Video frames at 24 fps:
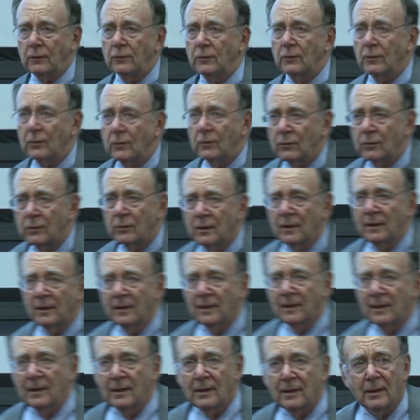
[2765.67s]
knew
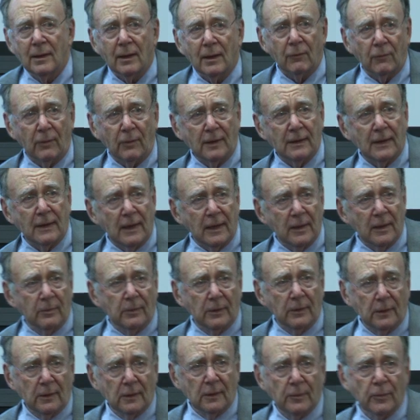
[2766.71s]

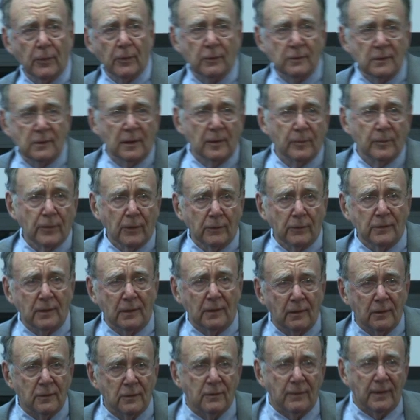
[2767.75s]
reliably the
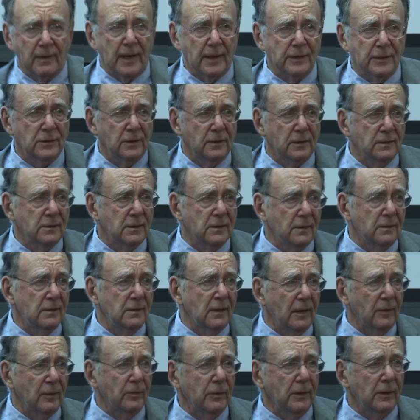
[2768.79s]
protein-protein interactions that
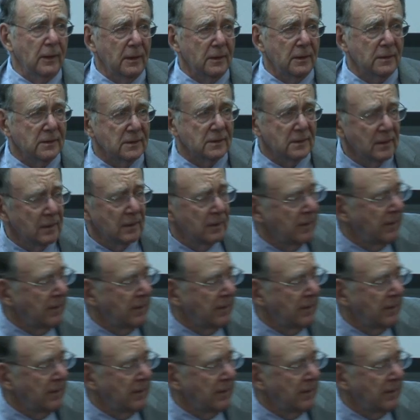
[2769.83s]
take place.